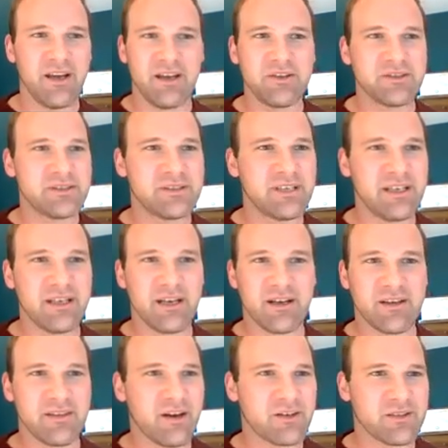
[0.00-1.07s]
you see
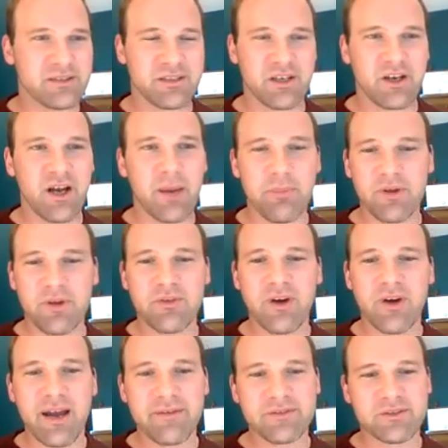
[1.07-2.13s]
there are just a couple of
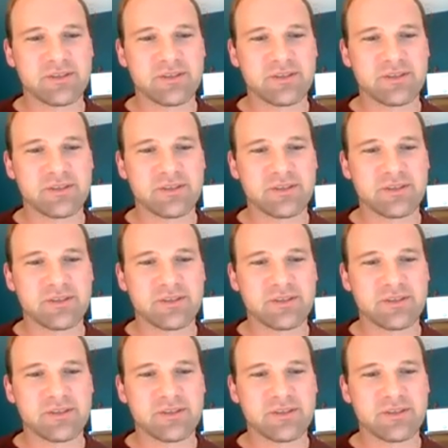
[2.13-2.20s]
graphs,